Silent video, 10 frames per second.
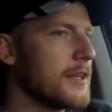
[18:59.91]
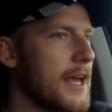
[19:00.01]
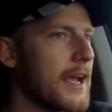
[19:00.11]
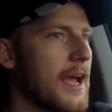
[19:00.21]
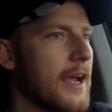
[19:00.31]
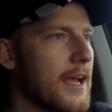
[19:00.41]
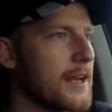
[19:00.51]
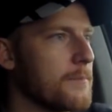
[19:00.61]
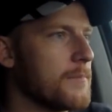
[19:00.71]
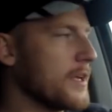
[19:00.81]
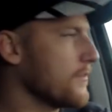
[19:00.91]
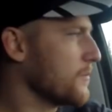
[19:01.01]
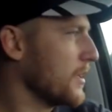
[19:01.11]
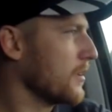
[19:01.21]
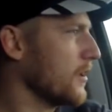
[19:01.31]
that guy kind of peeved
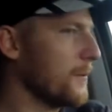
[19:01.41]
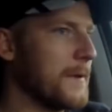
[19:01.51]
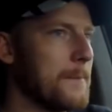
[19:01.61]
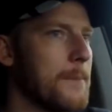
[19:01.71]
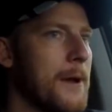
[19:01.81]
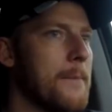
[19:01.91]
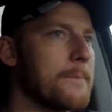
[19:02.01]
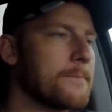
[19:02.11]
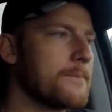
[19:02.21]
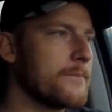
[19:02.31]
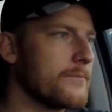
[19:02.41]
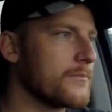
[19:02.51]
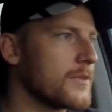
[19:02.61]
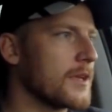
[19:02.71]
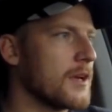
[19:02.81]
me a little bit, but
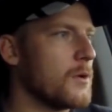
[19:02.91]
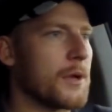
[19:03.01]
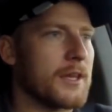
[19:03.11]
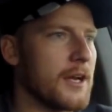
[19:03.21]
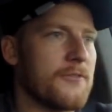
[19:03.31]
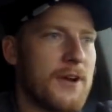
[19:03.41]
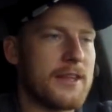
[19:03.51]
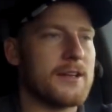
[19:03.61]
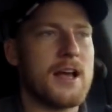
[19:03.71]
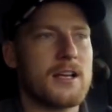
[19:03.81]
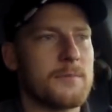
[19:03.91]
I want to clarify, they're not